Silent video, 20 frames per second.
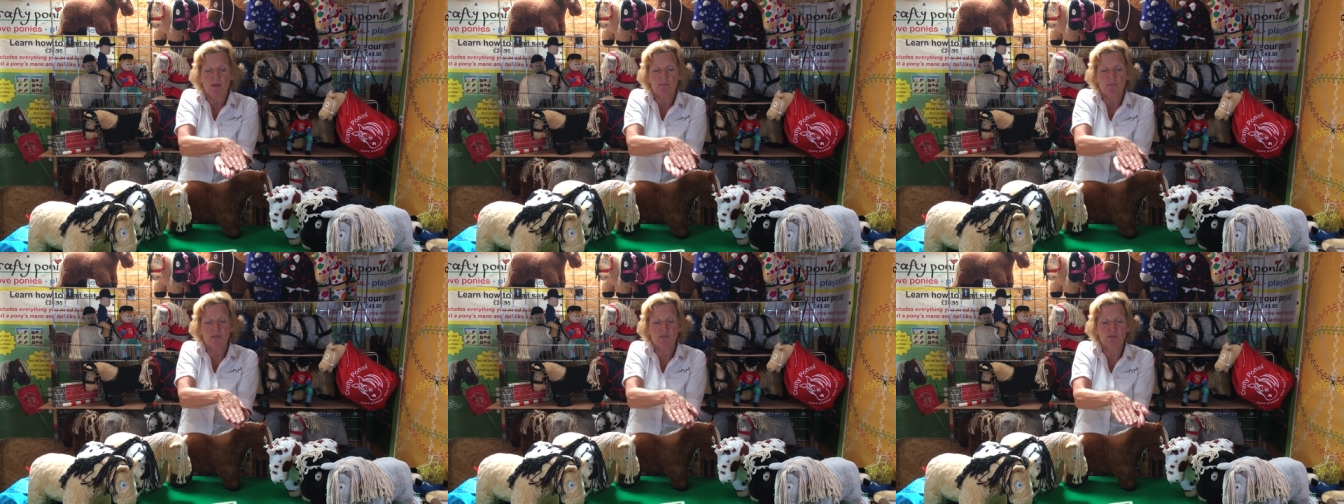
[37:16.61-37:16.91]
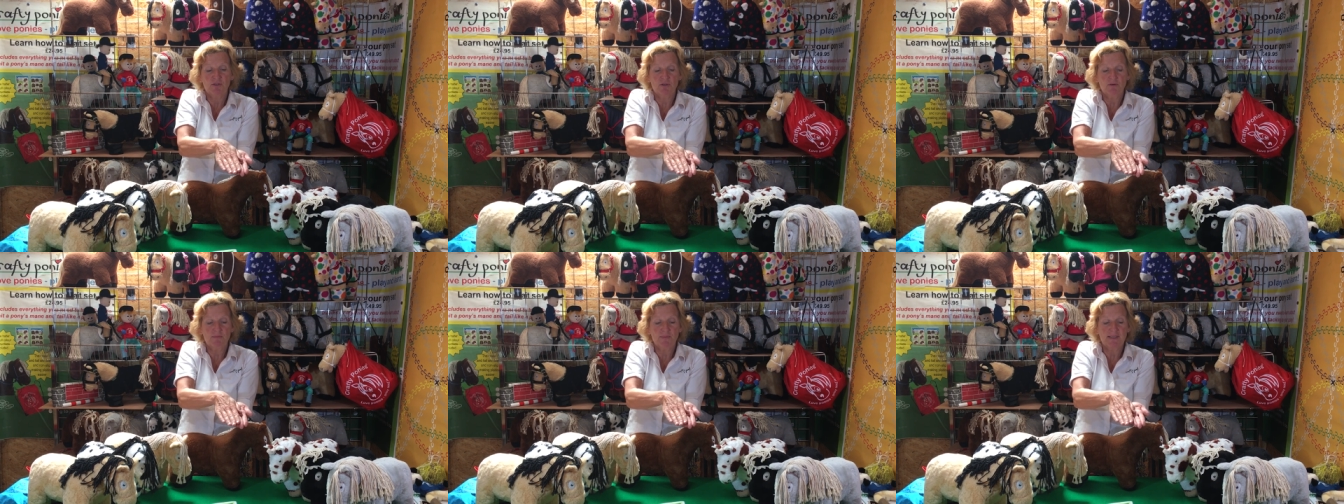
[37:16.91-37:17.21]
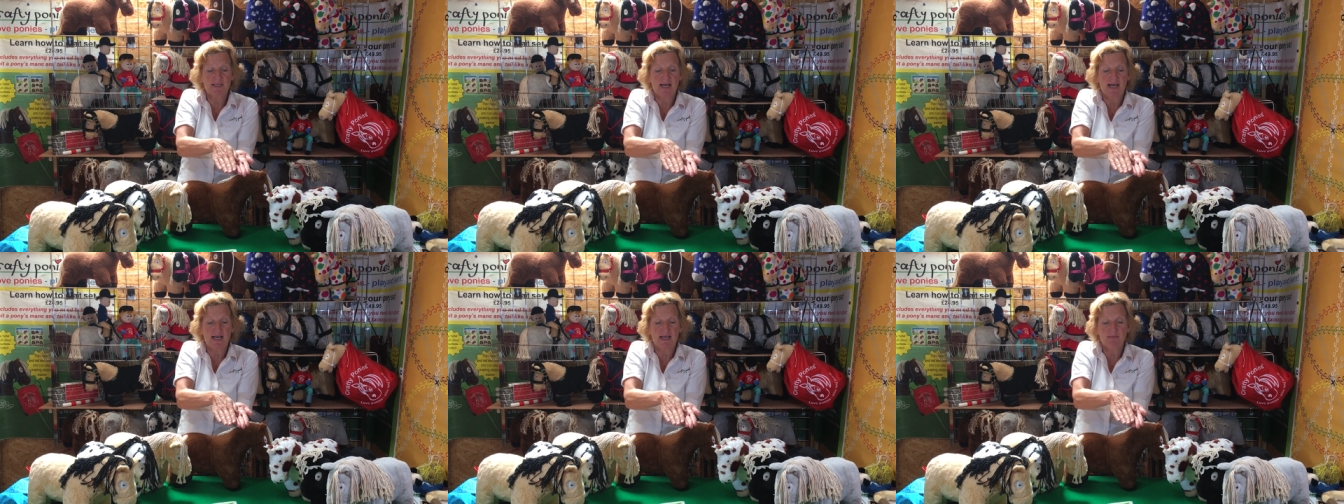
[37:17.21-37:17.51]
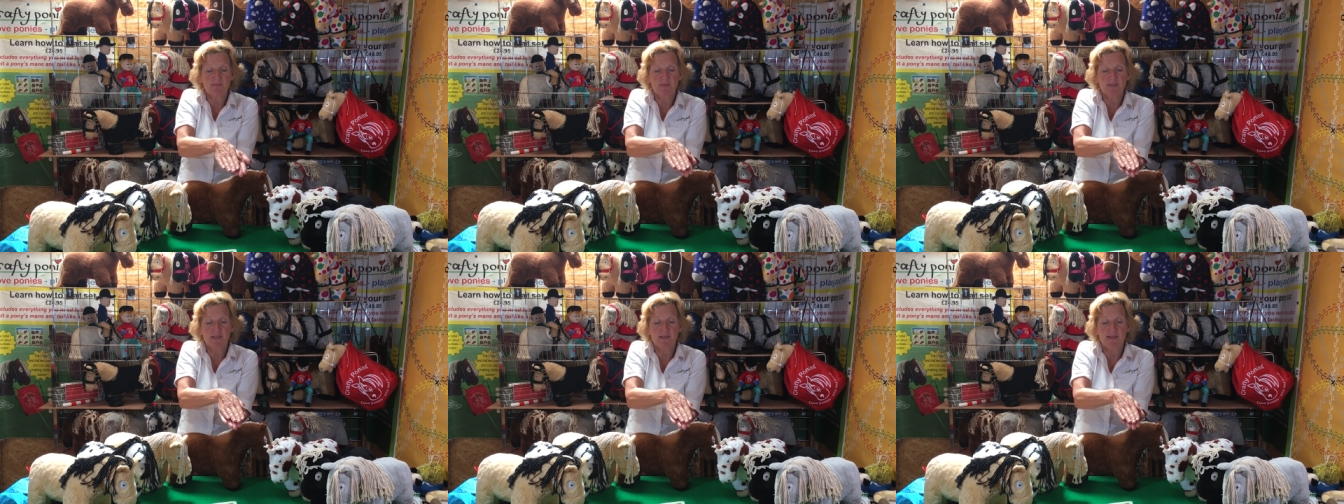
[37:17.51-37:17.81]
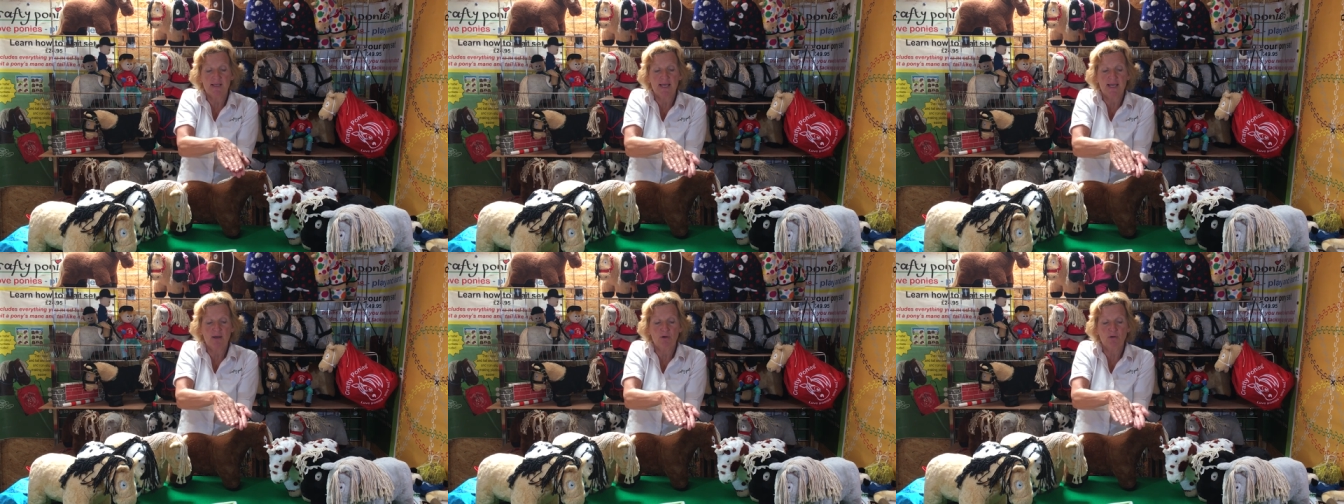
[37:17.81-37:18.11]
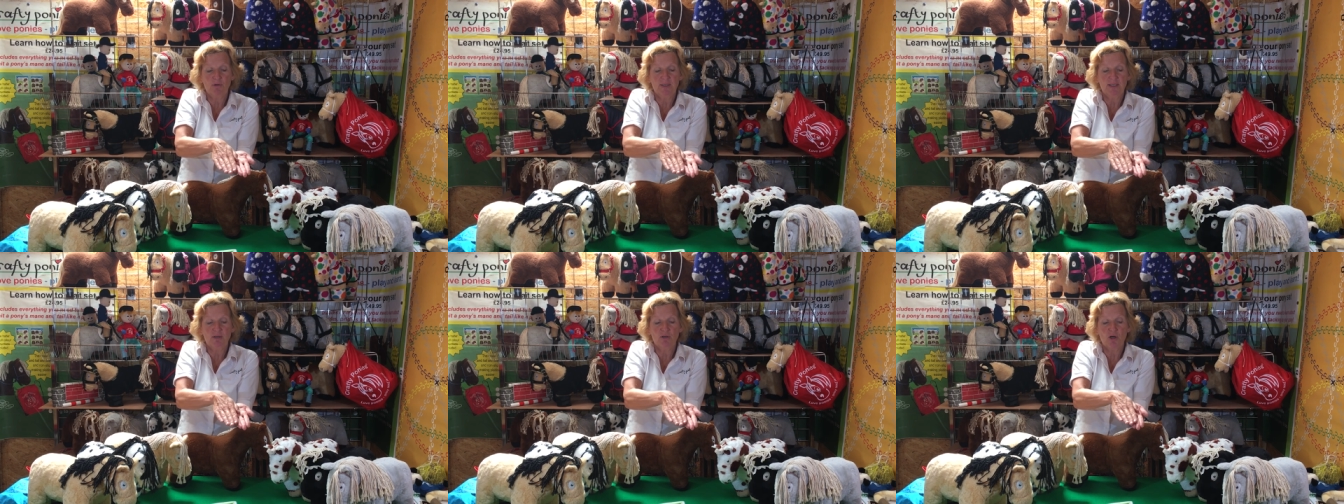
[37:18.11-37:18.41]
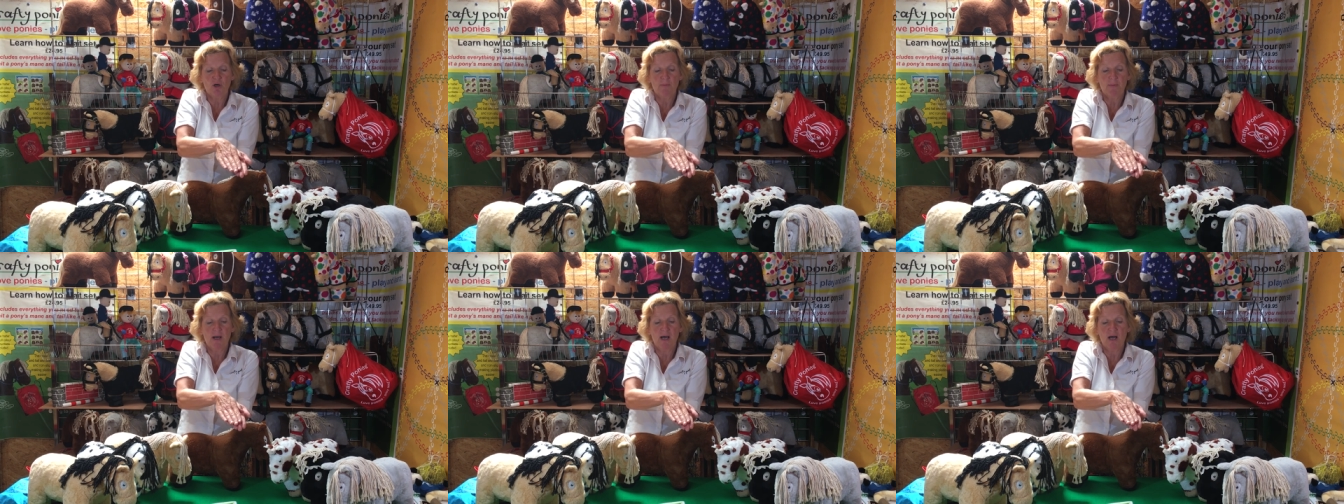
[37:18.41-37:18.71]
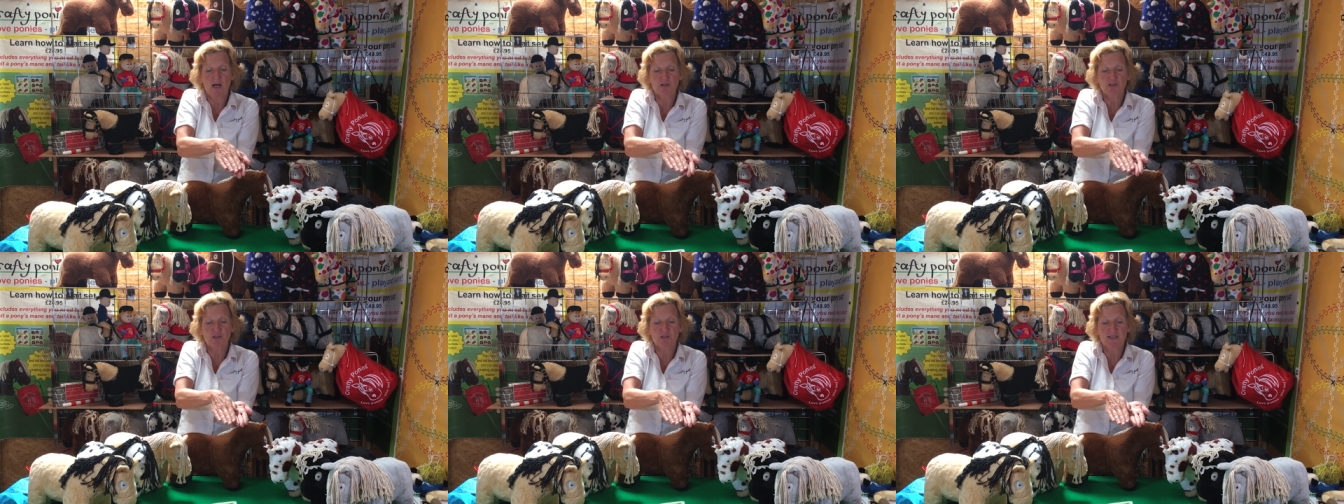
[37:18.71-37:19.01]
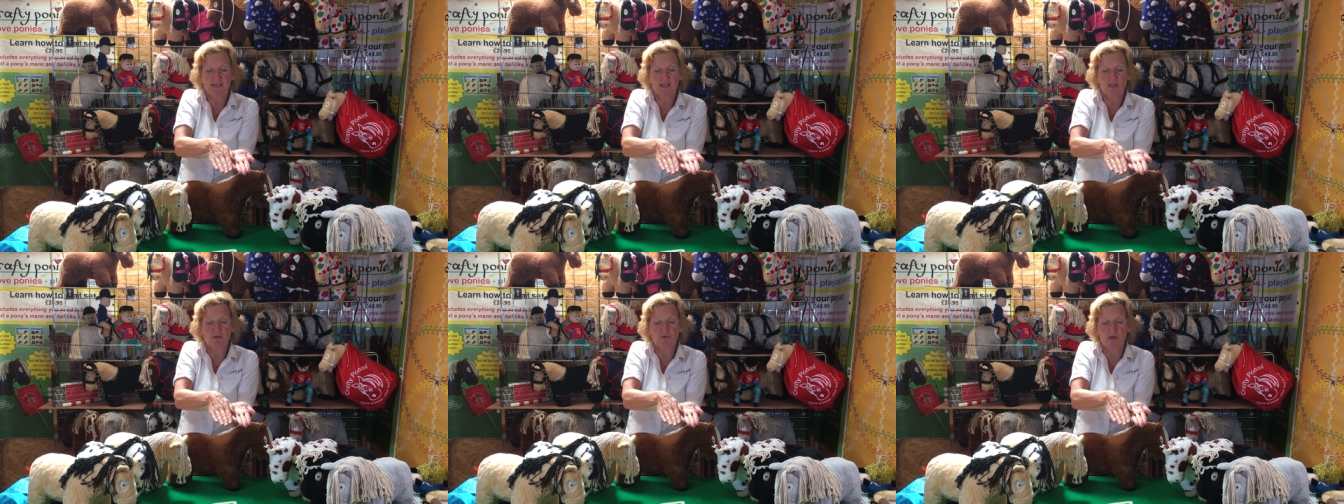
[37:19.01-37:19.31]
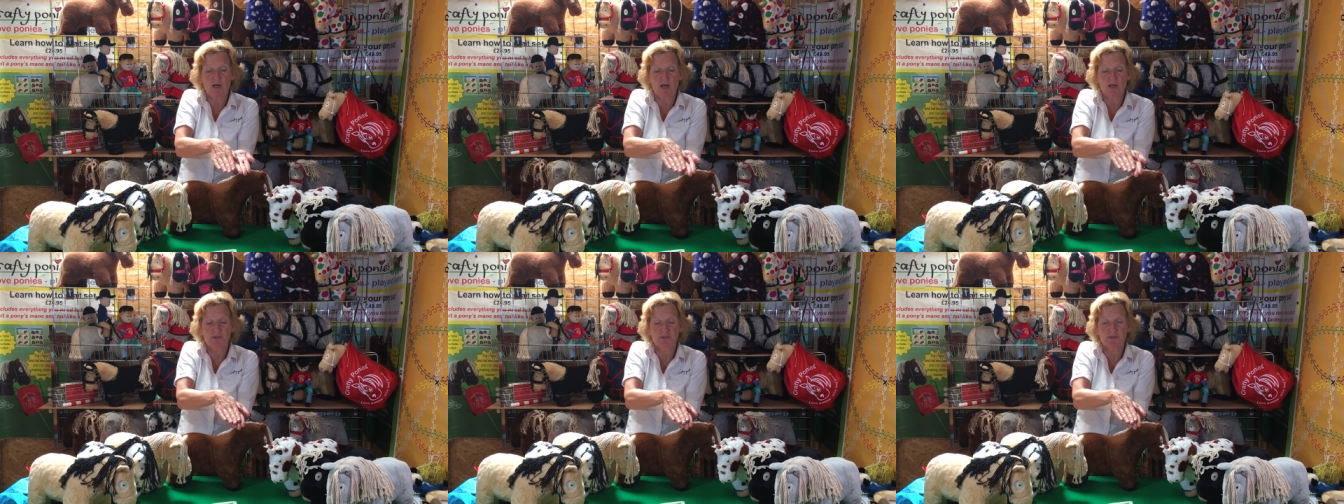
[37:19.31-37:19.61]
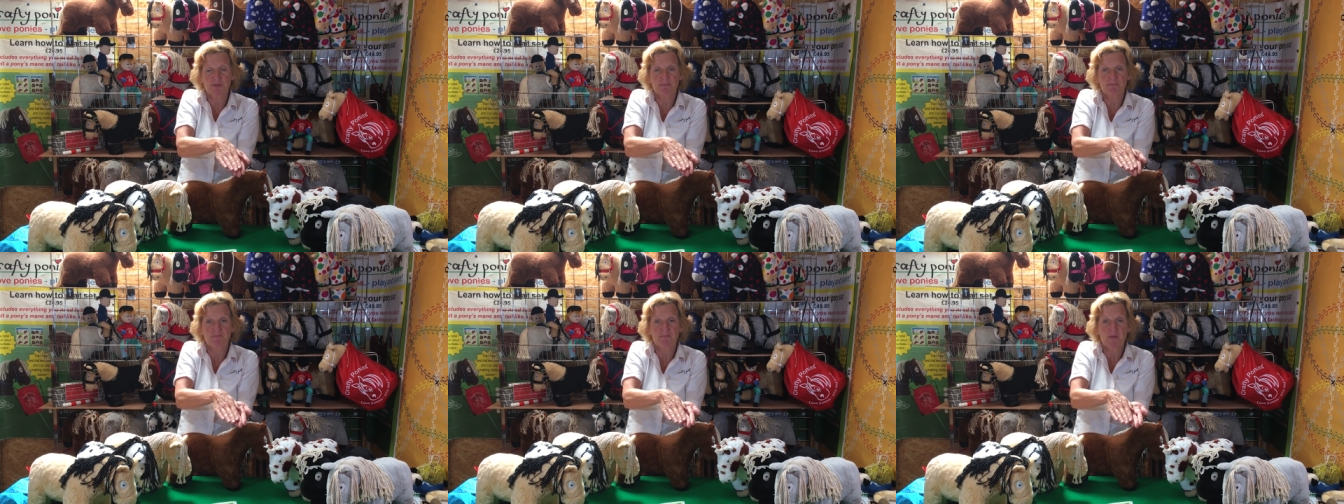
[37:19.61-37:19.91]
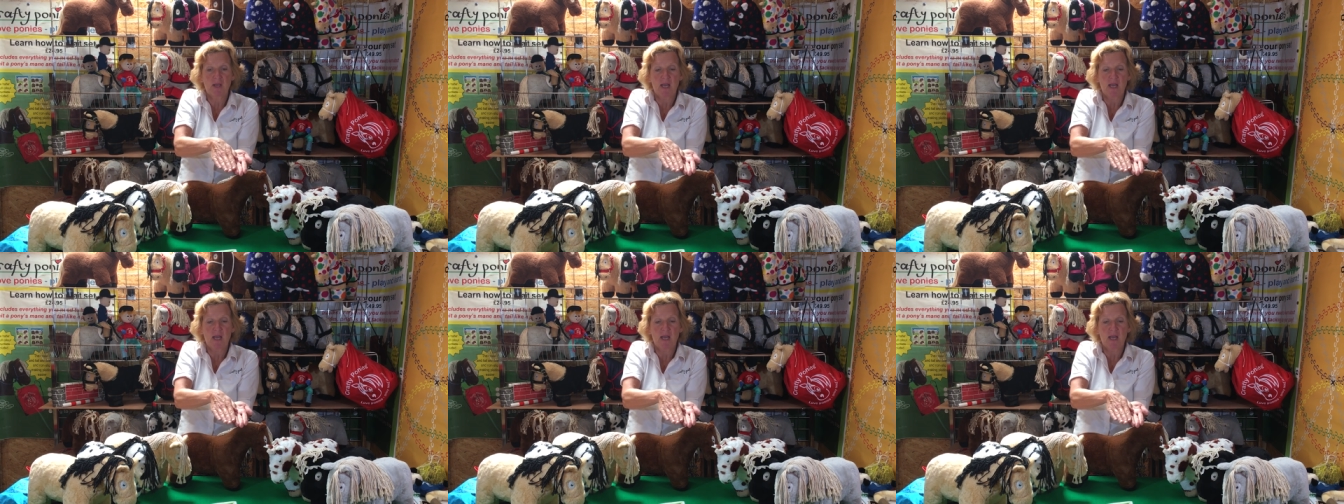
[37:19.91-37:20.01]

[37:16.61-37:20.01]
But sometimes they only go partially across.